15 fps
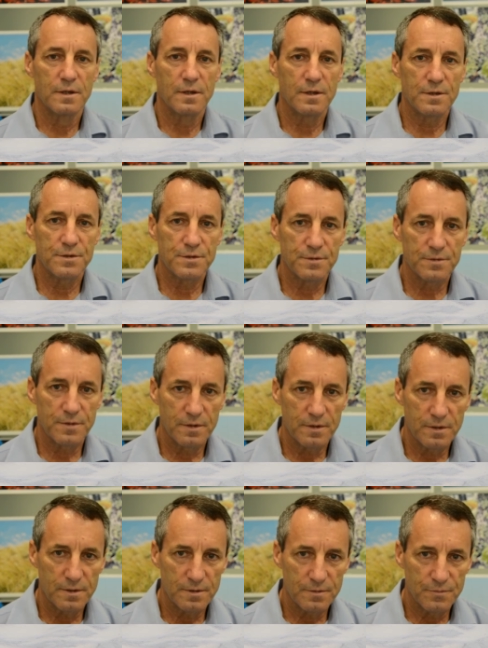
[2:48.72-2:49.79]
and
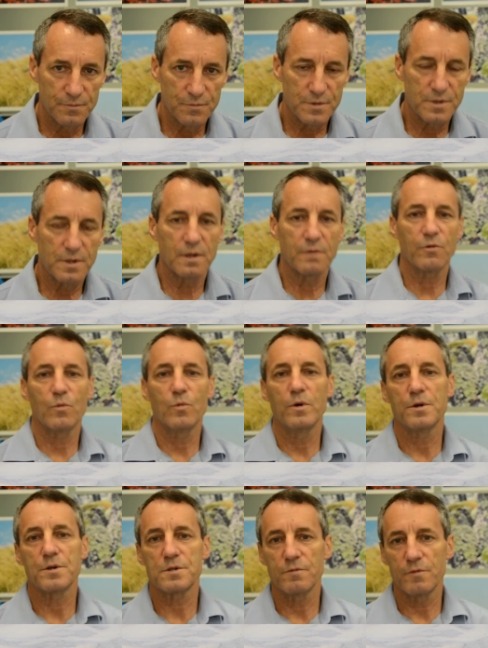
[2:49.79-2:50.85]
uh, seeing if it
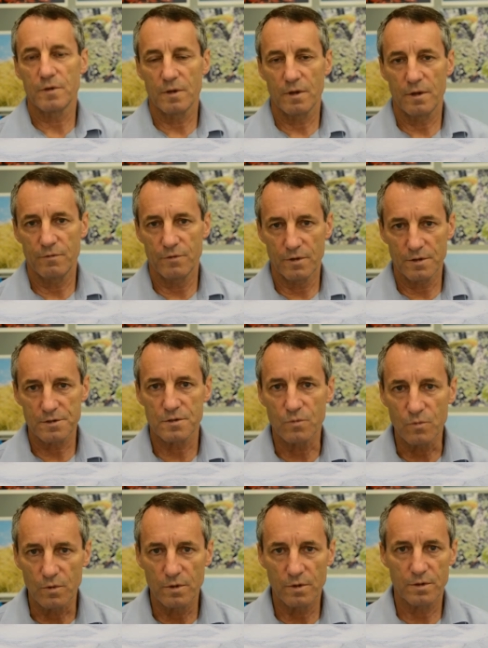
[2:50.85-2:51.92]
works. And if it doesn't
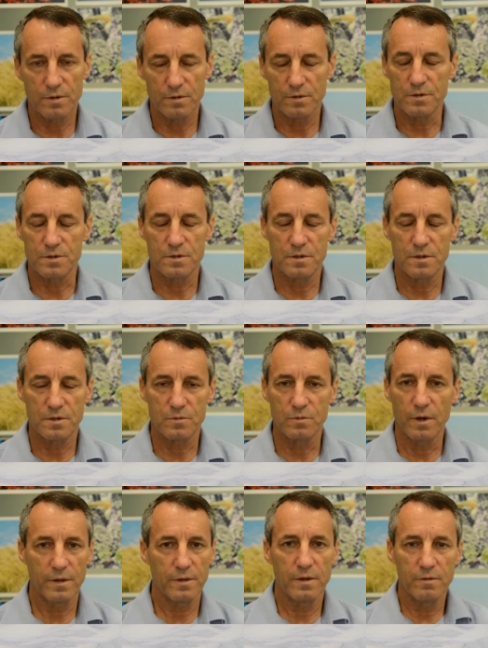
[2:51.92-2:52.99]
work, it's, it's
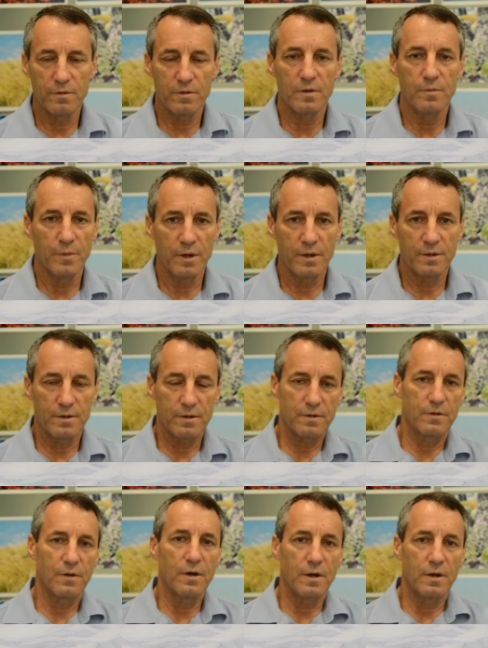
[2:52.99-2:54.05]
right there in your mind at the
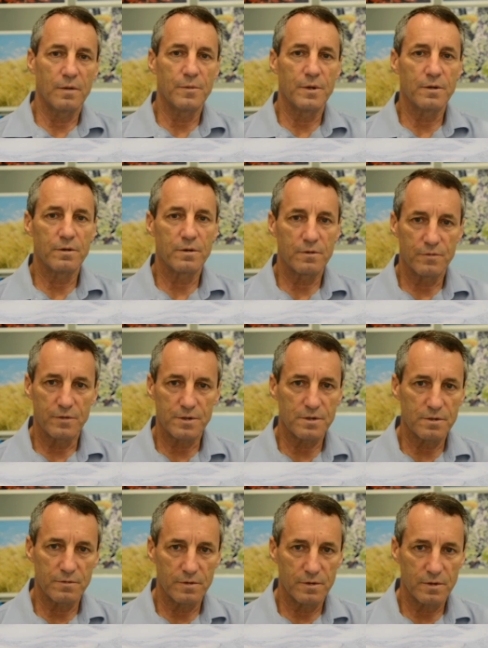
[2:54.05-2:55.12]
time and you can fix
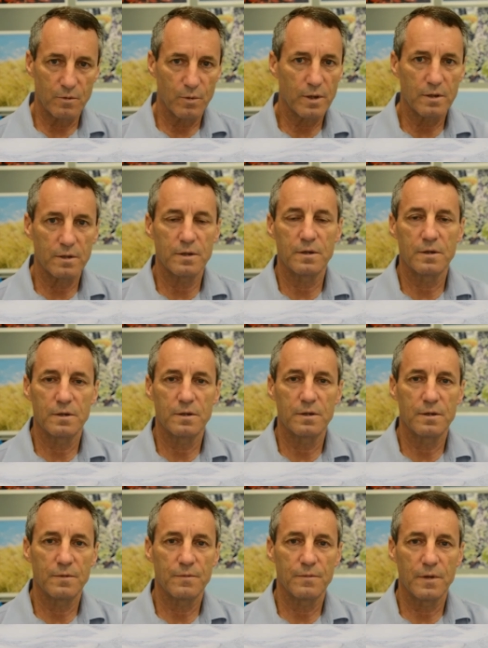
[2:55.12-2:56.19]
it very quickly.
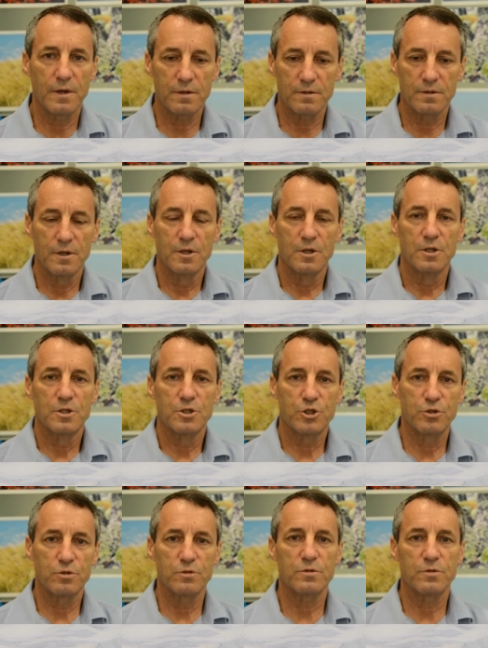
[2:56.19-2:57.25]
Uh, that
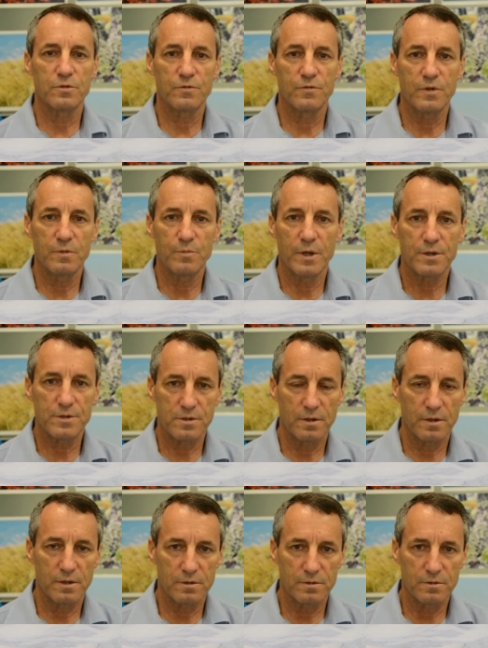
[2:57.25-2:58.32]
shortened feedback
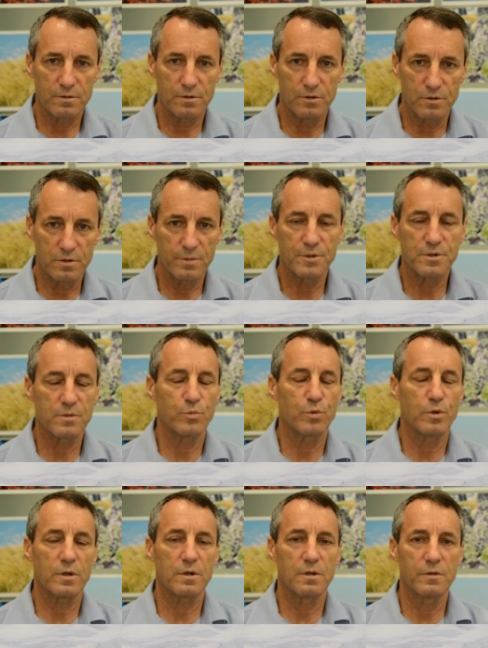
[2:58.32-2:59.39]
cycle contributes to
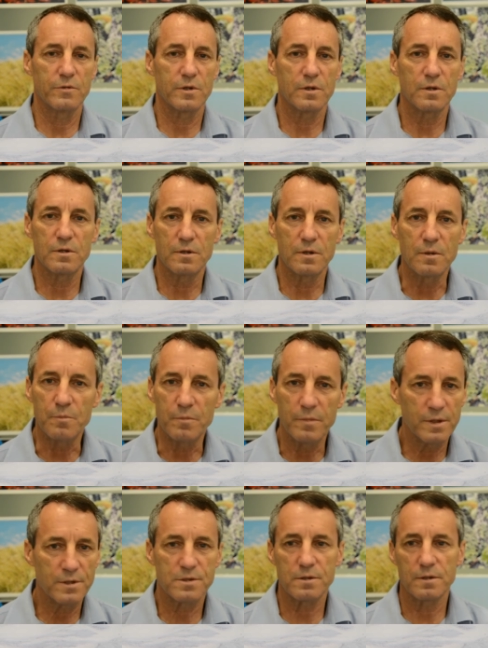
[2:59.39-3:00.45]
productivity
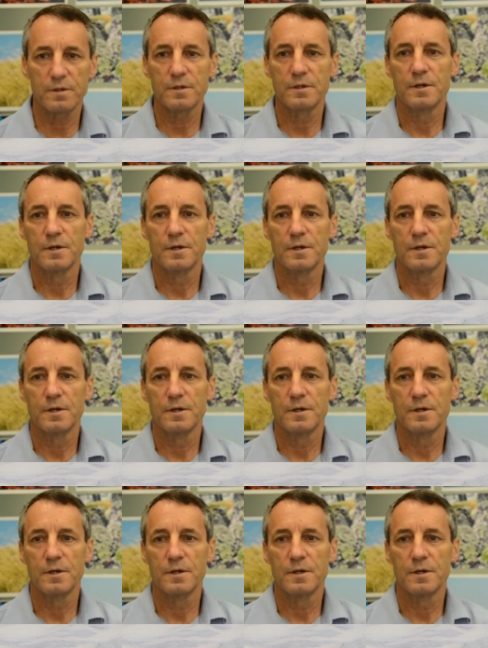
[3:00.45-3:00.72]
immensely.